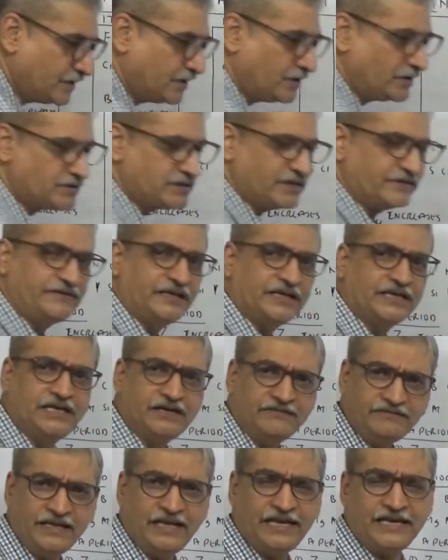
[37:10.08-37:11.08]
So if they
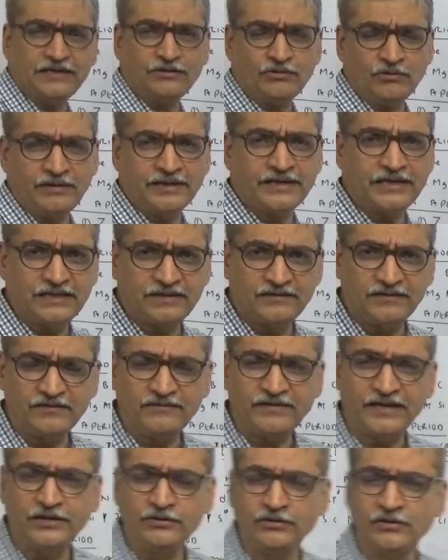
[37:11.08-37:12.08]
give the electronegativity
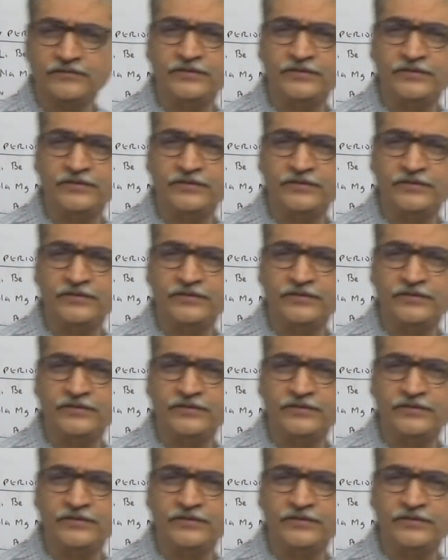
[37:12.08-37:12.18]
value of